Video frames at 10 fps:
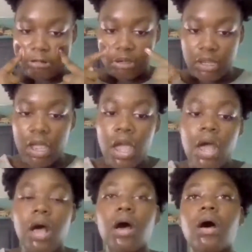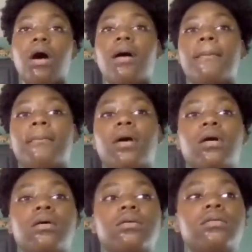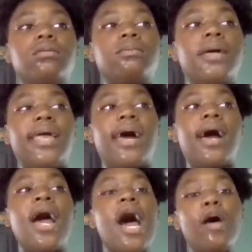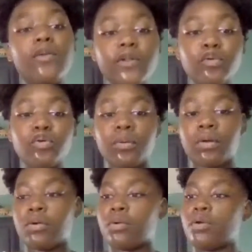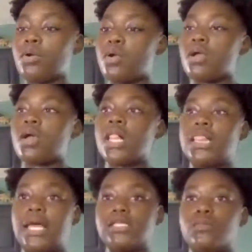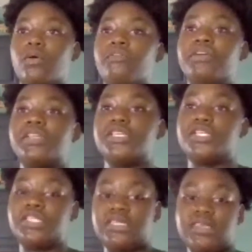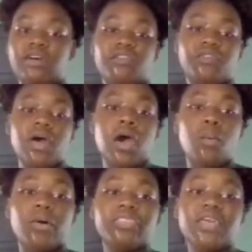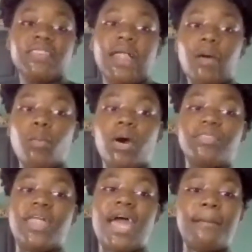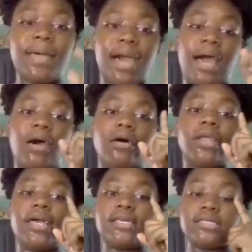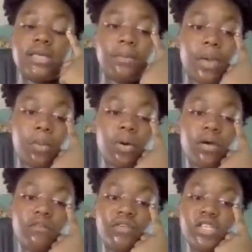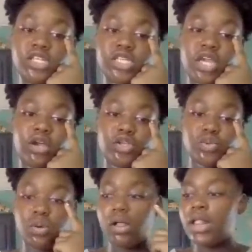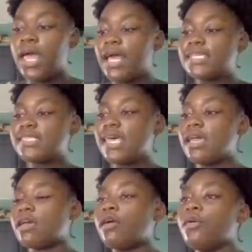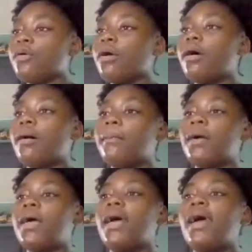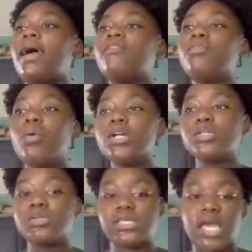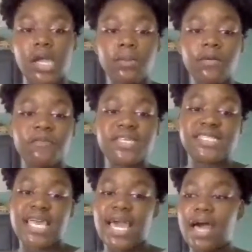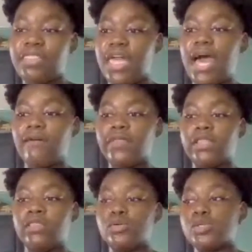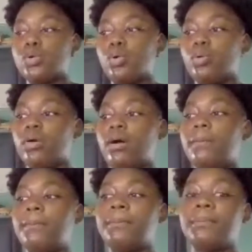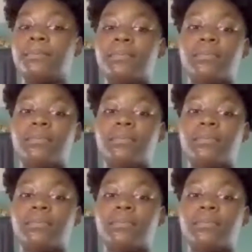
here. Um, but yeah, I really do want to collect more vintage stuff. One thing that I want that I have my eye on is I want a vintage carousel. It's like if you watch those scary movies, like how they have like those little